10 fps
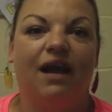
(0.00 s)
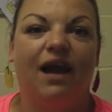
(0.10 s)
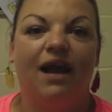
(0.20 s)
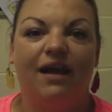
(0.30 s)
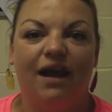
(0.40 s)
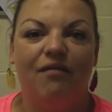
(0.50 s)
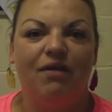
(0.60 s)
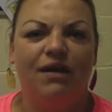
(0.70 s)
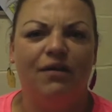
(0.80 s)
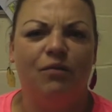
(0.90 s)
I kind of
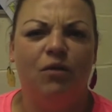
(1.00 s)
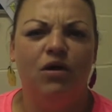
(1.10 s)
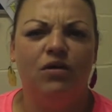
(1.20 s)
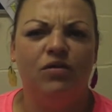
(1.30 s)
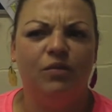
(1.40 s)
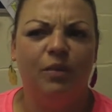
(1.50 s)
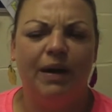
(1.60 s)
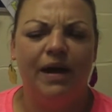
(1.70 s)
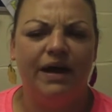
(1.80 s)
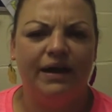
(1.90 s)
get really worked up
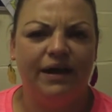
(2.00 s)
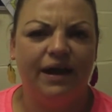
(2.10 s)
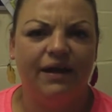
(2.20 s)
about any